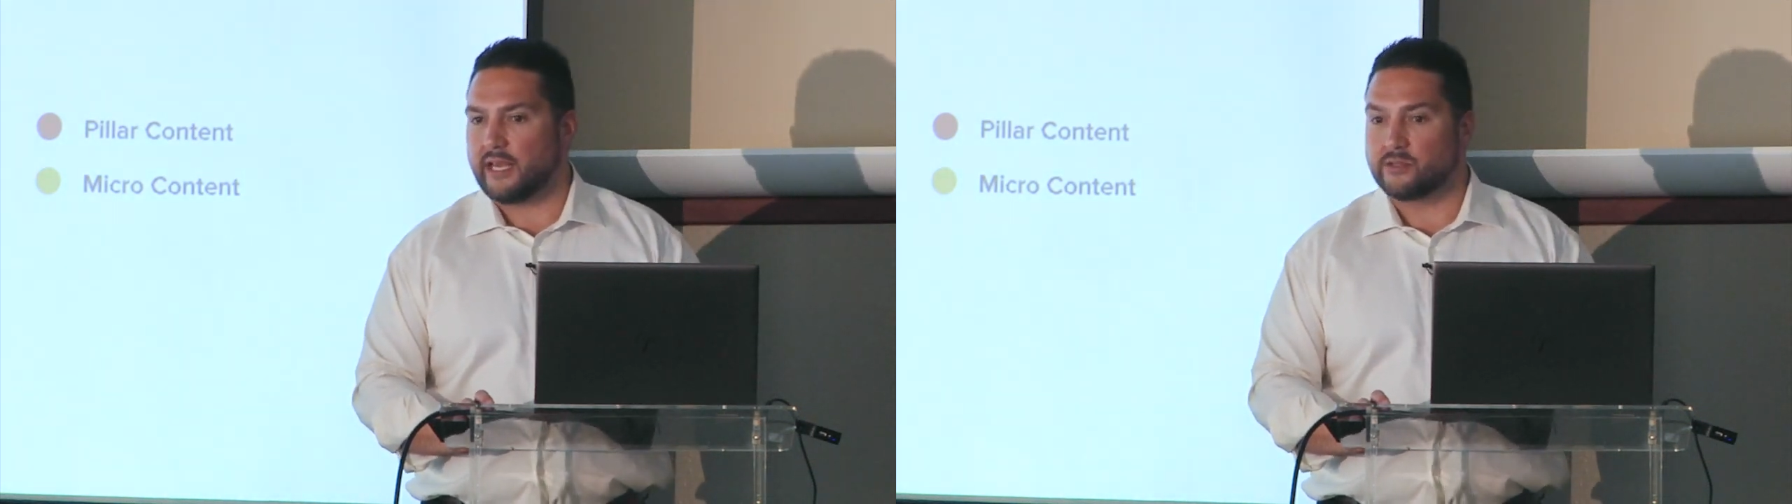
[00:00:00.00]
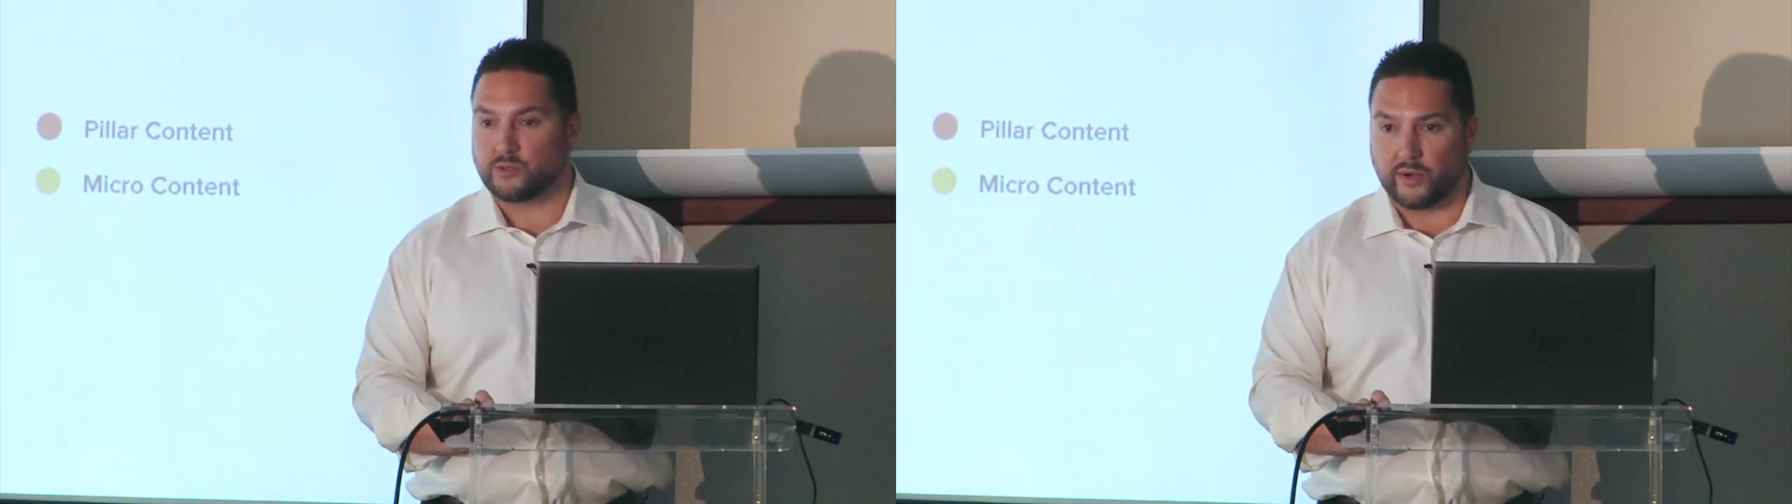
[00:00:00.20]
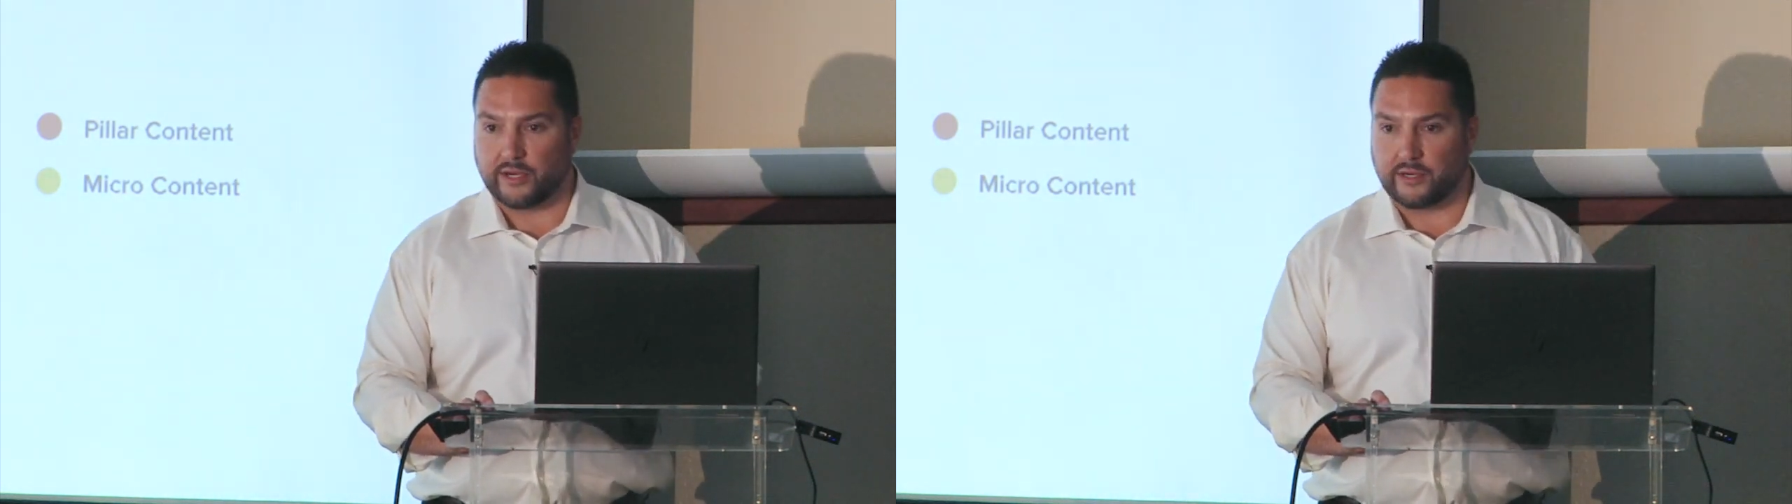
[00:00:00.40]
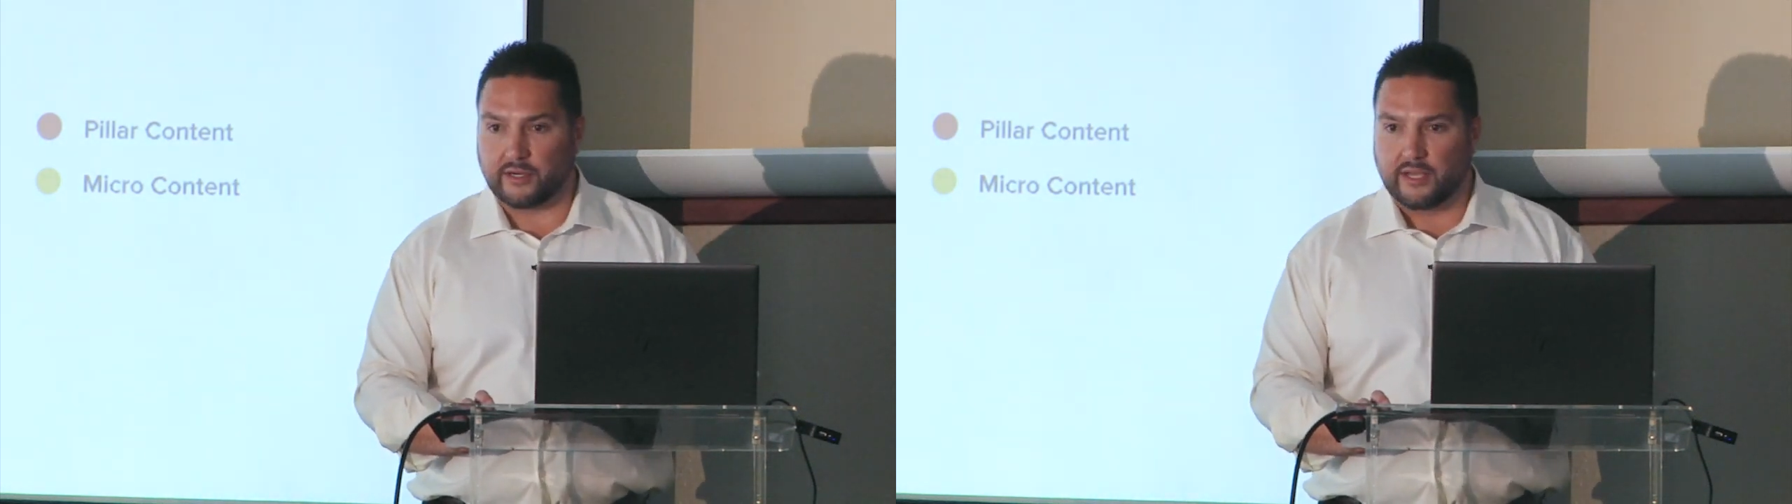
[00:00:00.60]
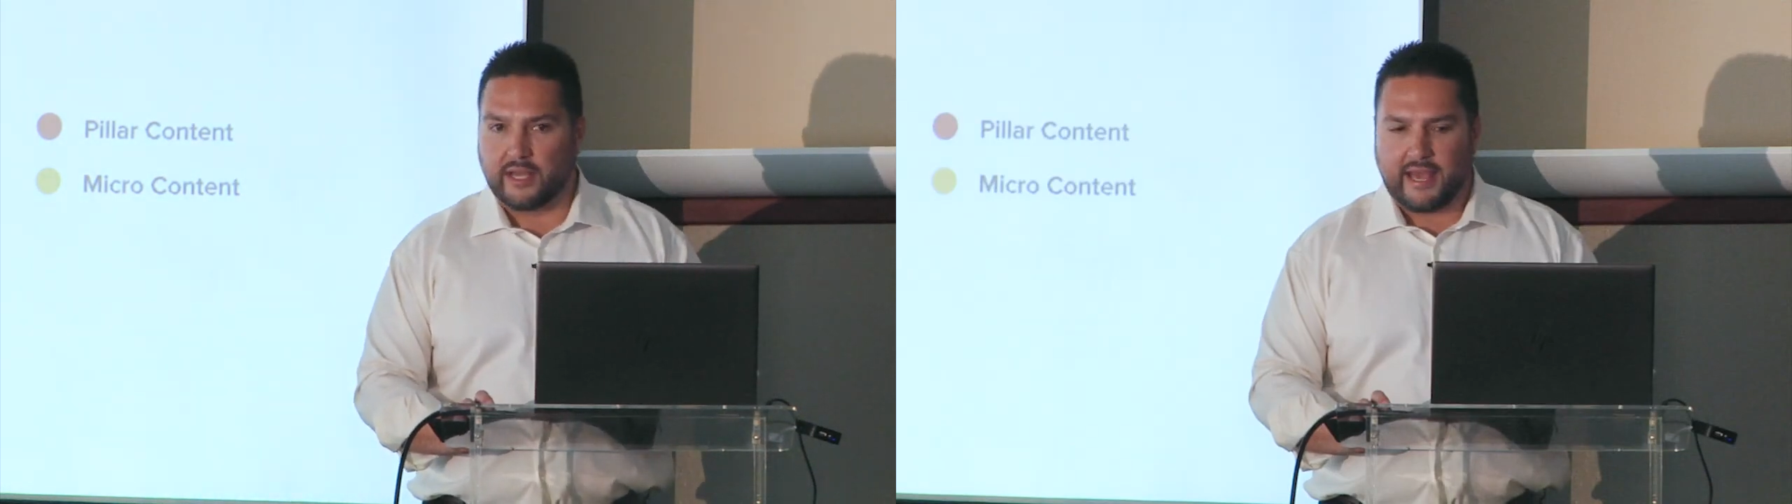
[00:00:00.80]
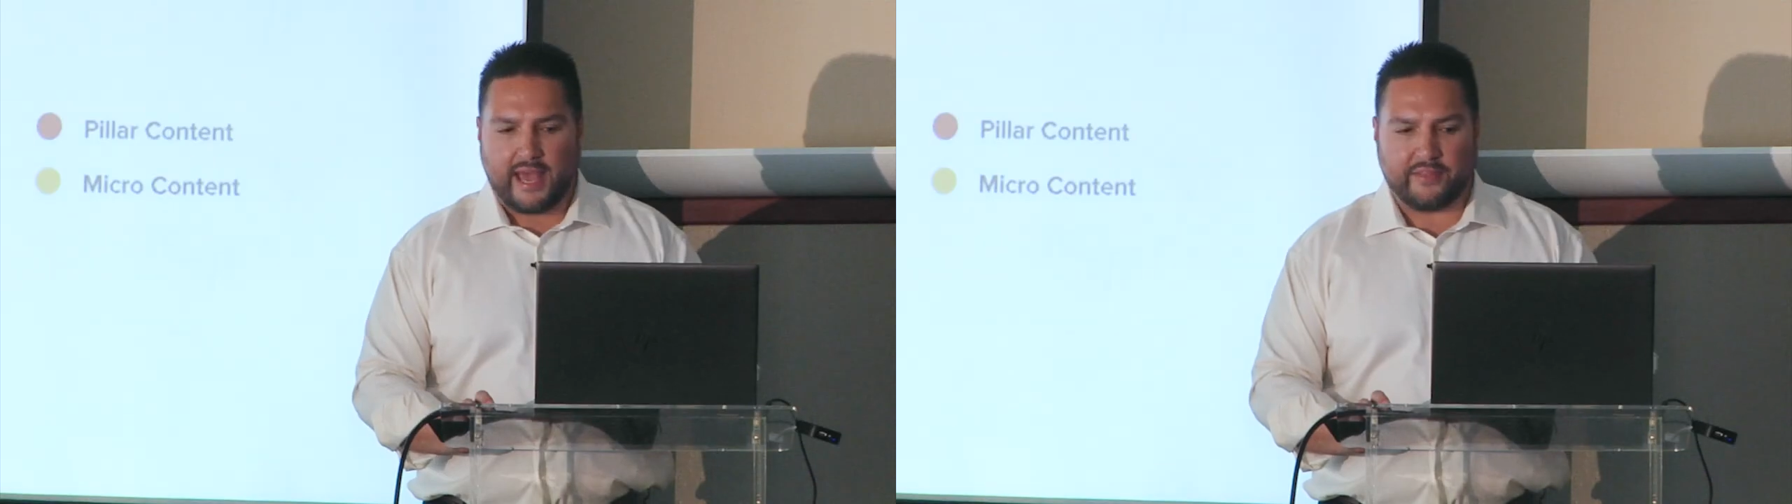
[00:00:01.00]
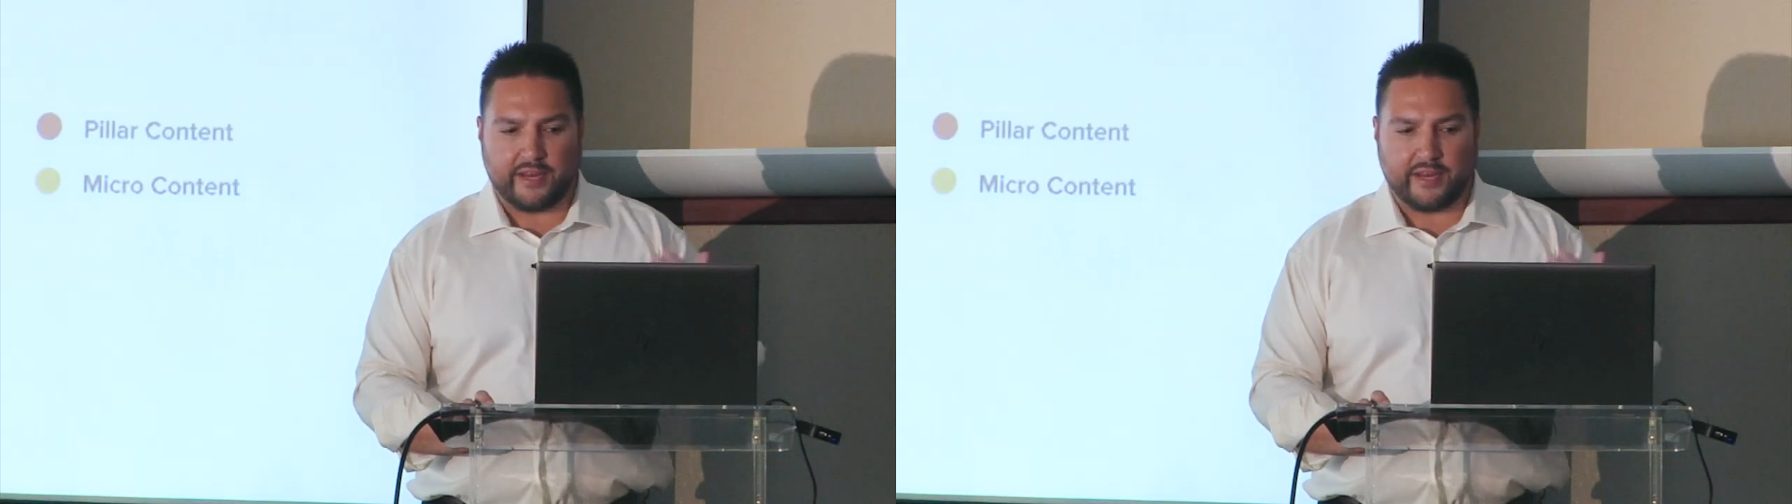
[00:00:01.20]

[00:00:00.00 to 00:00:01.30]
and Twitter. And